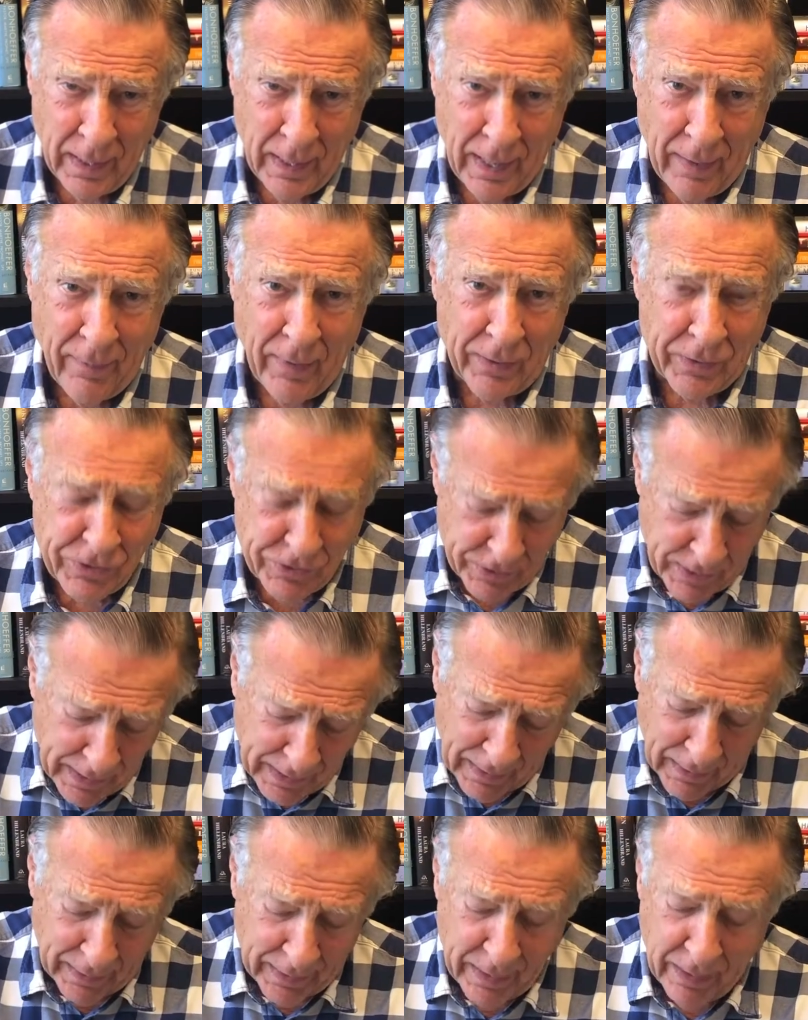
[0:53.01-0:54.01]
And then
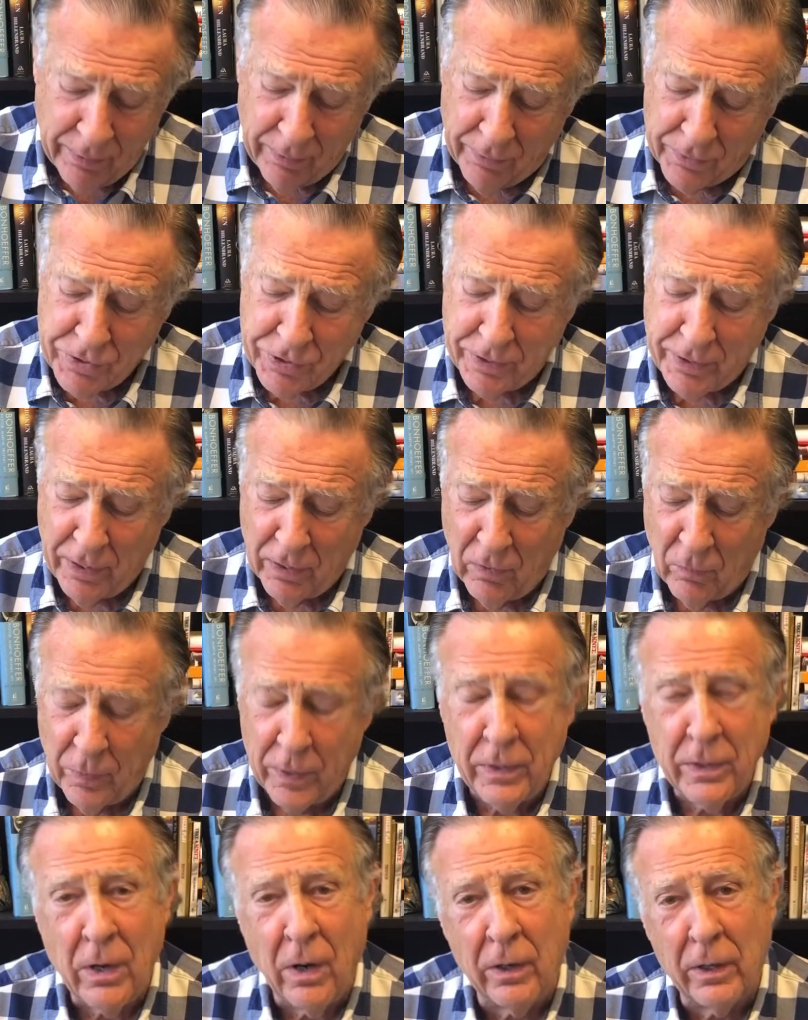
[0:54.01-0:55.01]
secondly, under still,
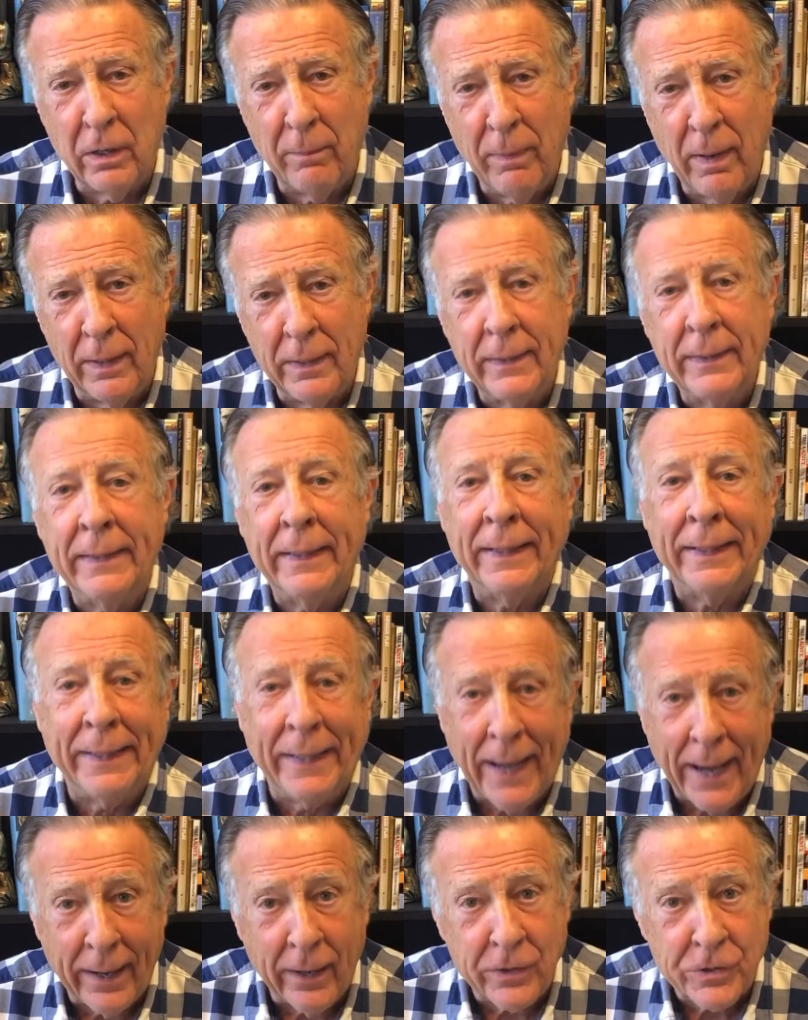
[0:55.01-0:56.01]
we talked about you
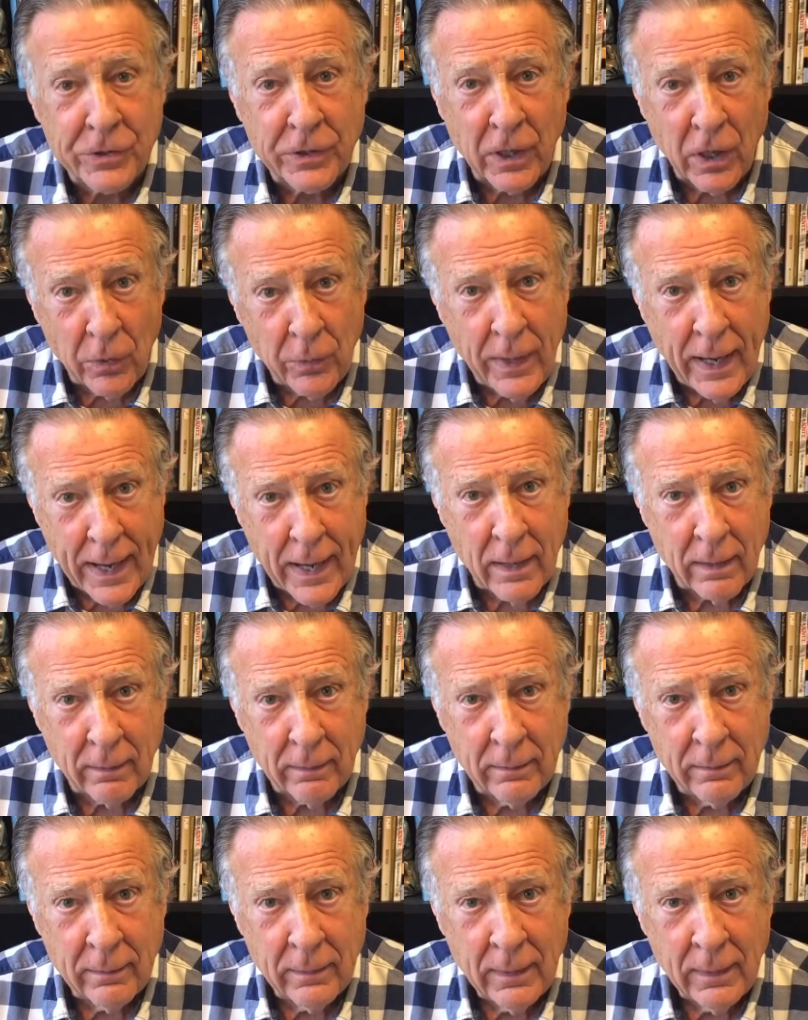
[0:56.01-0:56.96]
got to slow down.